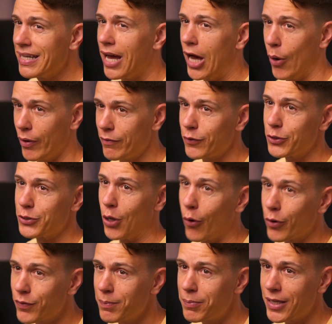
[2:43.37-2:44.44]
However,
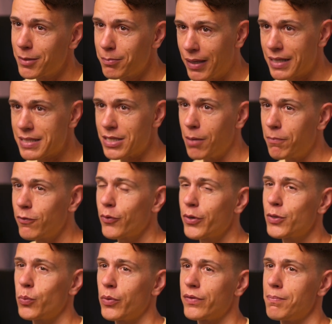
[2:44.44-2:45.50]
NordVPN makes up for
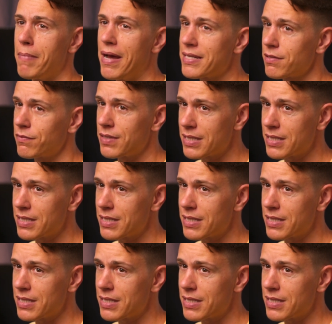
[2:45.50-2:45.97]
it with massive